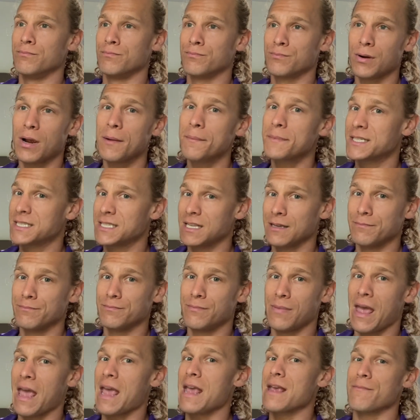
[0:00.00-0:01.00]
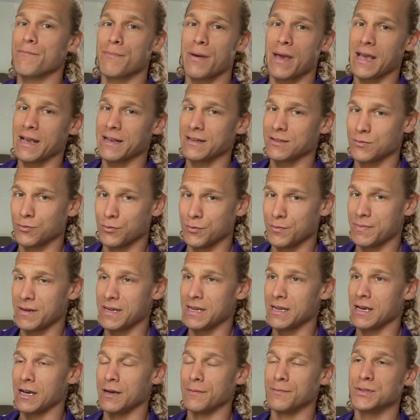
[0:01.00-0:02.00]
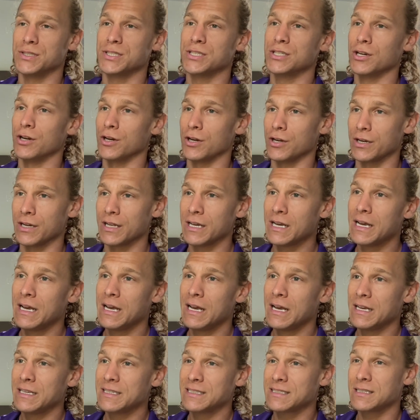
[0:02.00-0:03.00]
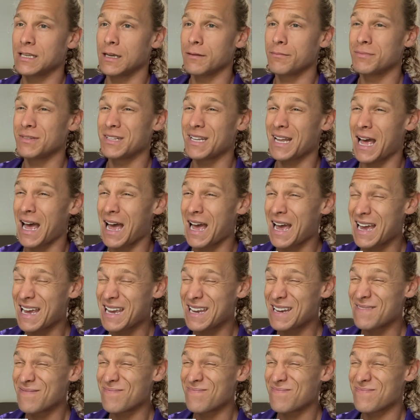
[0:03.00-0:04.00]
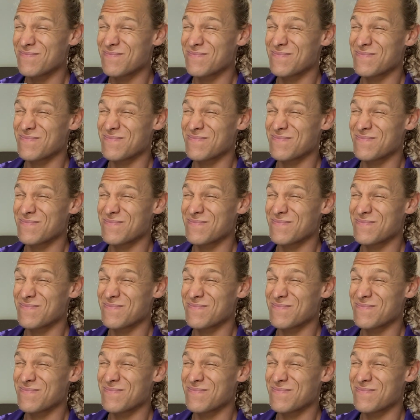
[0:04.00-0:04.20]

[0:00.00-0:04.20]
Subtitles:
probably sub 8 pace would be absurd. Sub 9,